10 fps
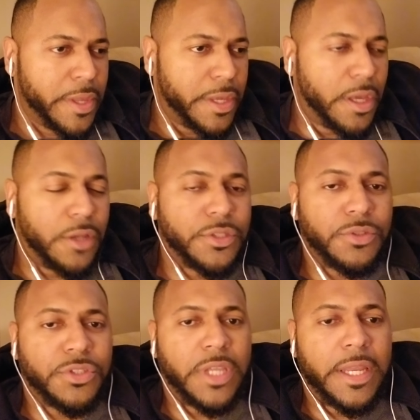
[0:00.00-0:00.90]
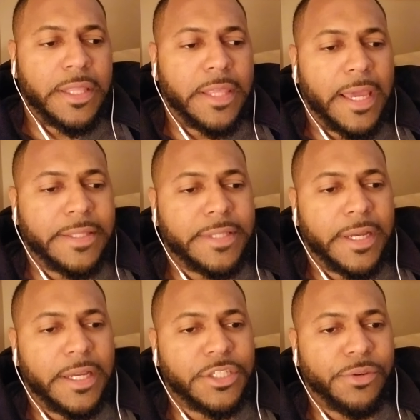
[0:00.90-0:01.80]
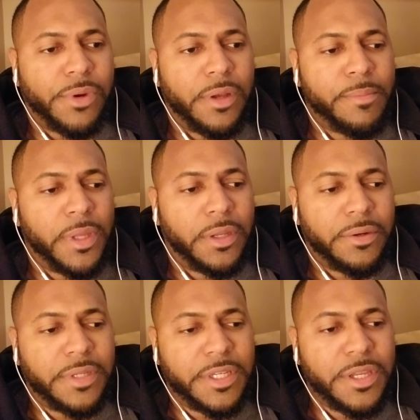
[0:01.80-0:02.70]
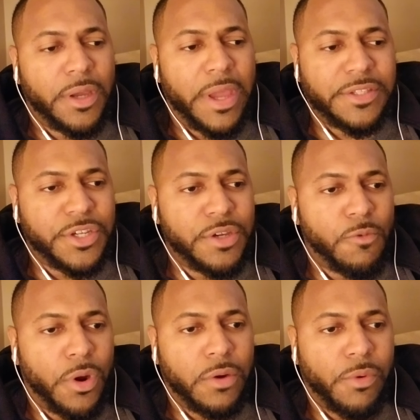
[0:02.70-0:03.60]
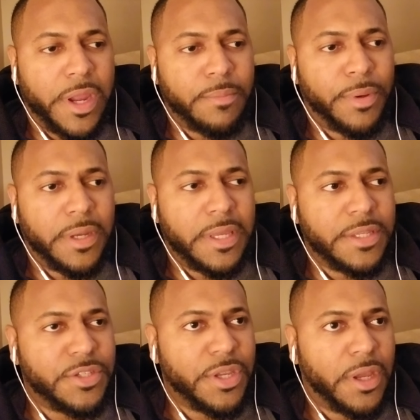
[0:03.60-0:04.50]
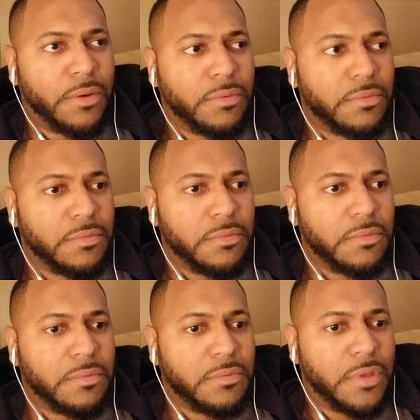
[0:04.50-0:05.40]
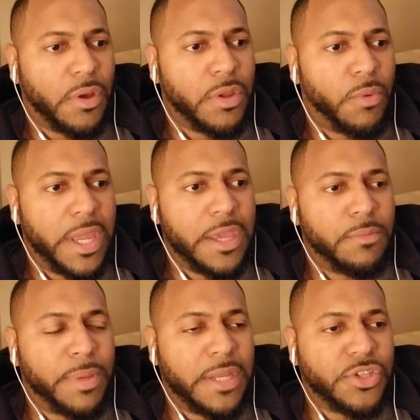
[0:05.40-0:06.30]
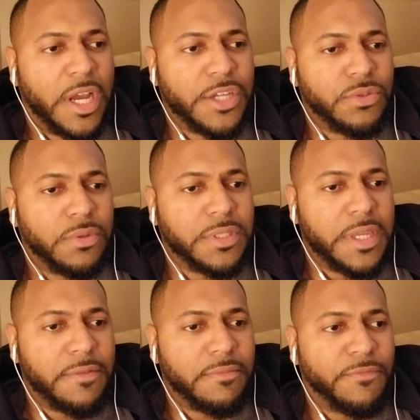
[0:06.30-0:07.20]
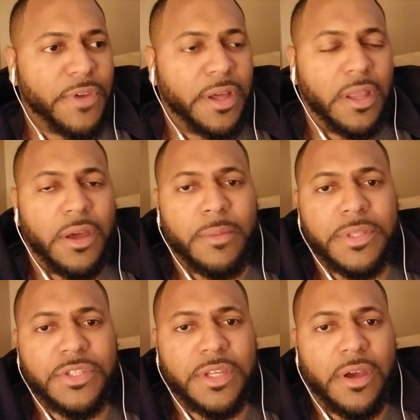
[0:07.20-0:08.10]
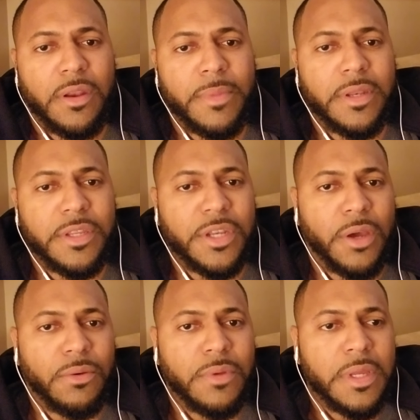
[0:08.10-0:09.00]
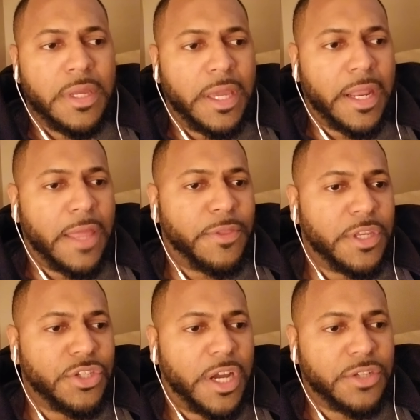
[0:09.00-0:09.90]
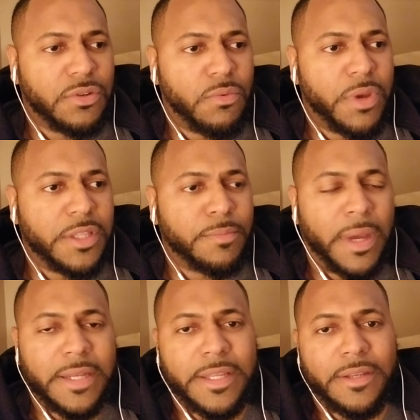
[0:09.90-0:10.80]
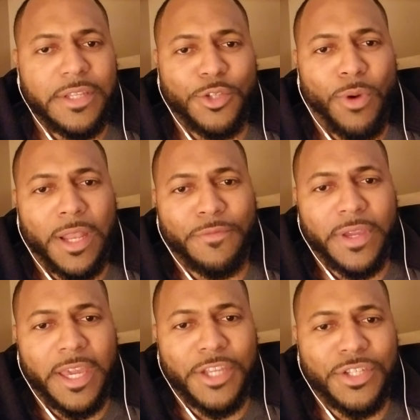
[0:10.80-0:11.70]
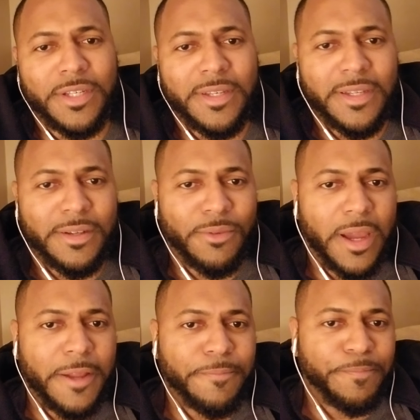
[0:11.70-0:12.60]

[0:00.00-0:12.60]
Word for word: He also stated that uh, Jarrell Miller, you know, has a good work rate, but he's, you know, the only way he would beat Joshua is he fell on him and sit on him and, you know, and Anthony Joshua wins by disqualification, right?